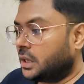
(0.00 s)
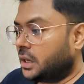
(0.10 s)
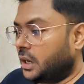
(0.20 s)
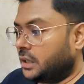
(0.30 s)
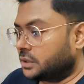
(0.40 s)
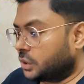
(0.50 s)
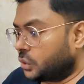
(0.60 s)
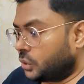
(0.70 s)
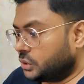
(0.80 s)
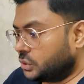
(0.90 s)
and
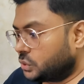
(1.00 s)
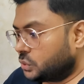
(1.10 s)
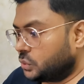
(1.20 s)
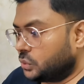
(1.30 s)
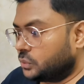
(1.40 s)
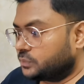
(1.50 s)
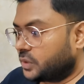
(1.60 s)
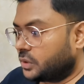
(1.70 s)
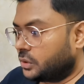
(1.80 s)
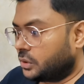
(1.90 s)
according to
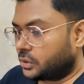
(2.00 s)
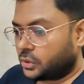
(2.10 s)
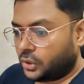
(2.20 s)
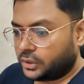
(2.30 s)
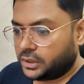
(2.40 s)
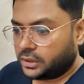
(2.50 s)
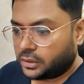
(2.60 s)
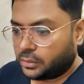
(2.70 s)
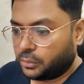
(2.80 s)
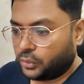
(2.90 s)
Conir
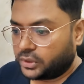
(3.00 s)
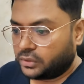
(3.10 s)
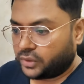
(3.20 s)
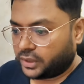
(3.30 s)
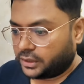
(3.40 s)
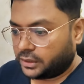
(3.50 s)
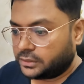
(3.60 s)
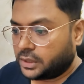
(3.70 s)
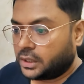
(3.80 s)
Monelvanian,